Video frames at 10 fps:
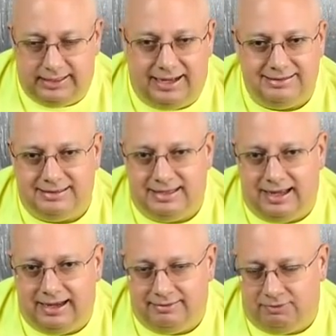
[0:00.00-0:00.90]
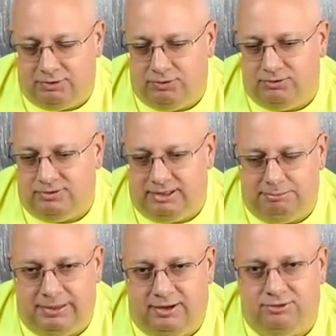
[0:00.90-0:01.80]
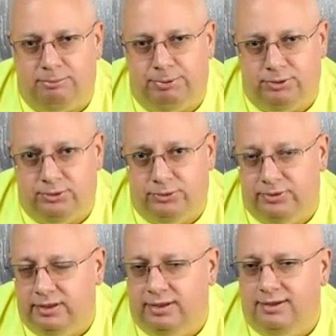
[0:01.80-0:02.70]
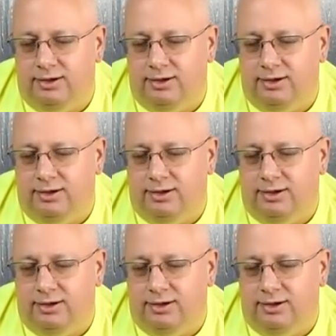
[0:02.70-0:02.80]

cannot deny that there is 10 pounds of poo